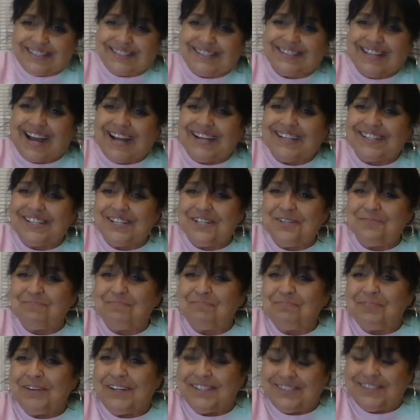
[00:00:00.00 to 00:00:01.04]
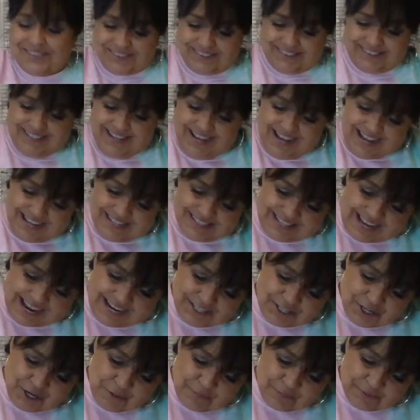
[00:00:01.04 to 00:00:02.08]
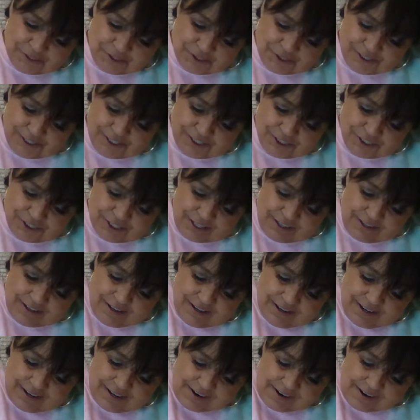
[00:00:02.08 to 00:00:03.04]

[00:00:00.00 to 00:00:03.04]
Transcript: Thank you, Peterson. Thank you, Patricia.